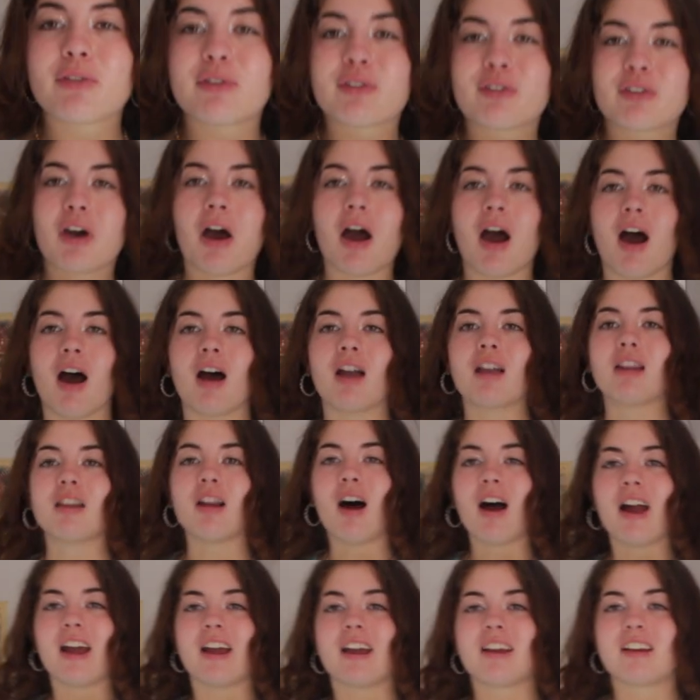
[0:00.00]
The skirt,
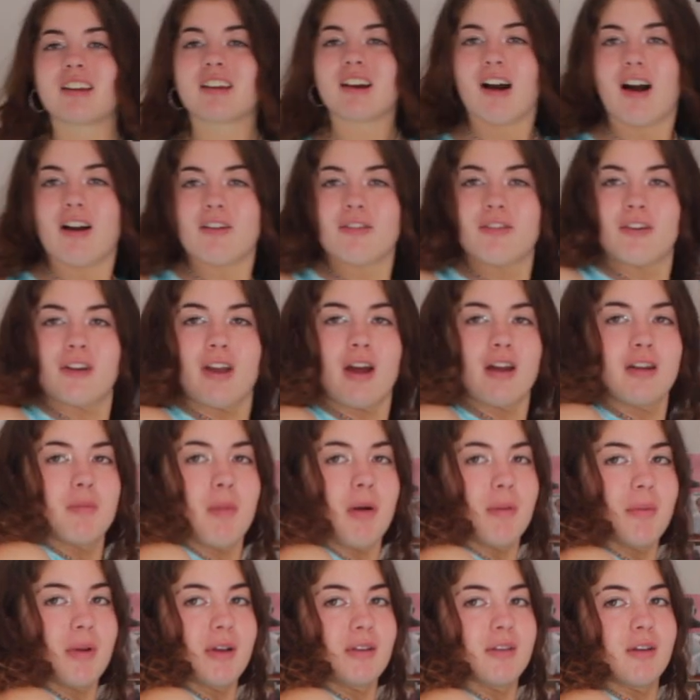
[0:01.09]
like, I feel like you
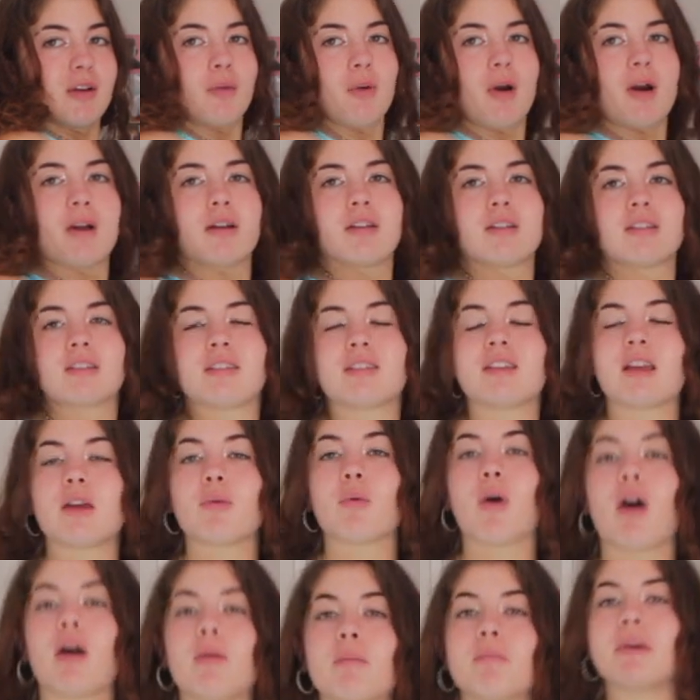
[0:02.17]
might be able to know what I, see
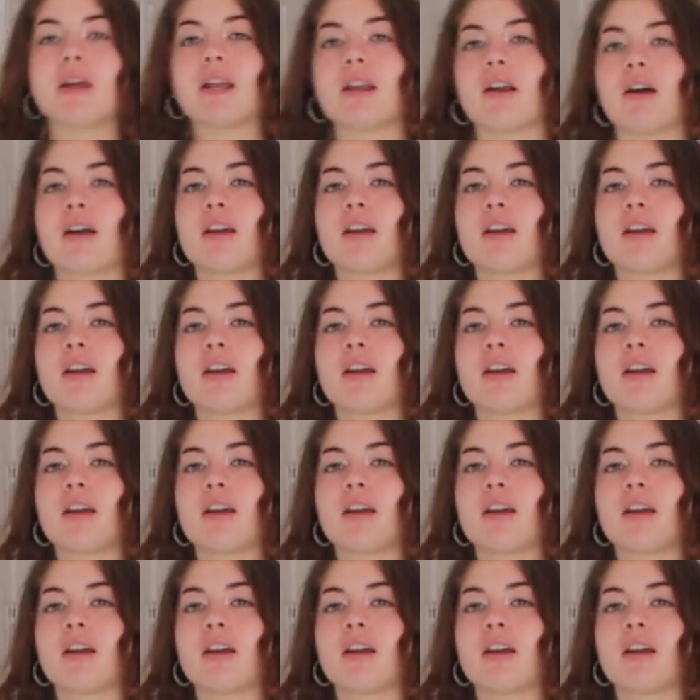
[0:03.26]
what I mean.